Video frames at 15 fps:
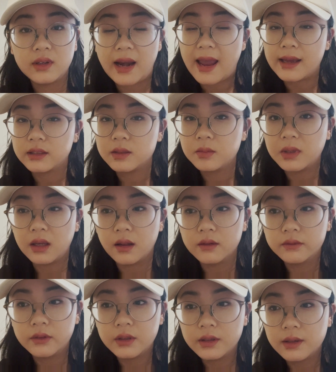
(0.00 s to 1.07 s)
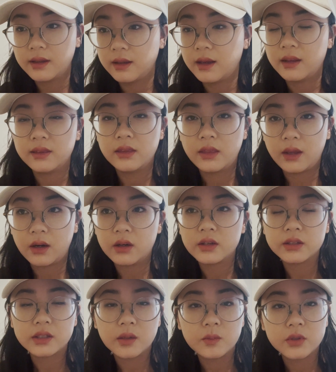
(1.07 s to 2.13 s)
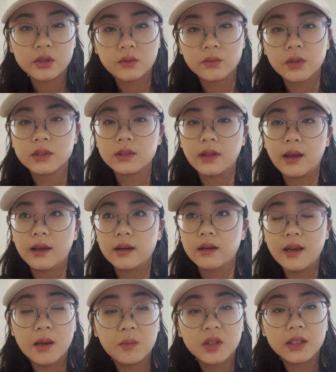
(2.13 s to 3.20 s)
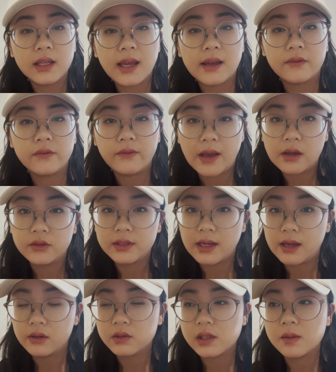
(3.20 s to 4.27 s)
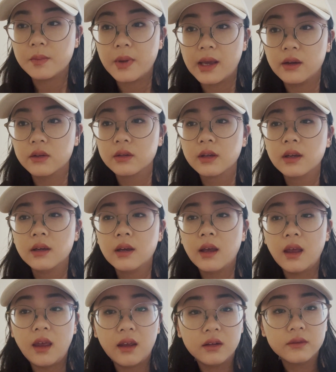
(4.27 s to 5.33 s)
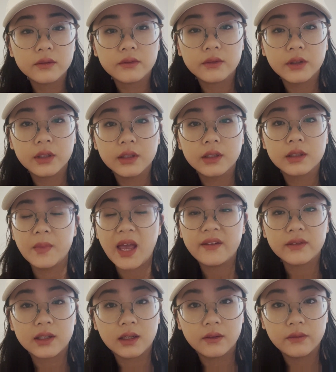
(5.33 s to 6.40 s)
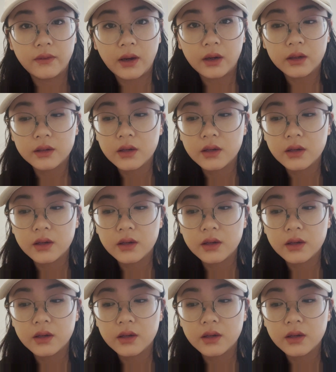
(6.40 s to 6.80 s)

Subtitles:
had to be Alfred, and their assumption was that Emily had found out about Alfred having an affair.